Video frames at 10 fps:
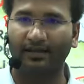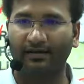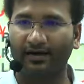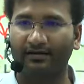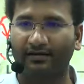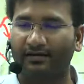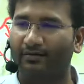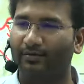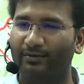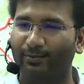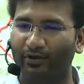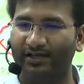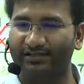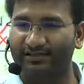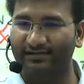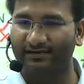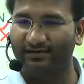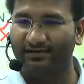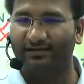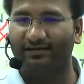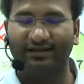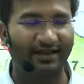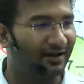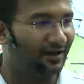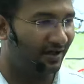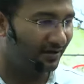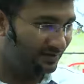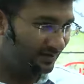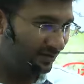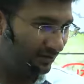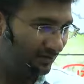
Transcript: Right? But police, they can arrest you,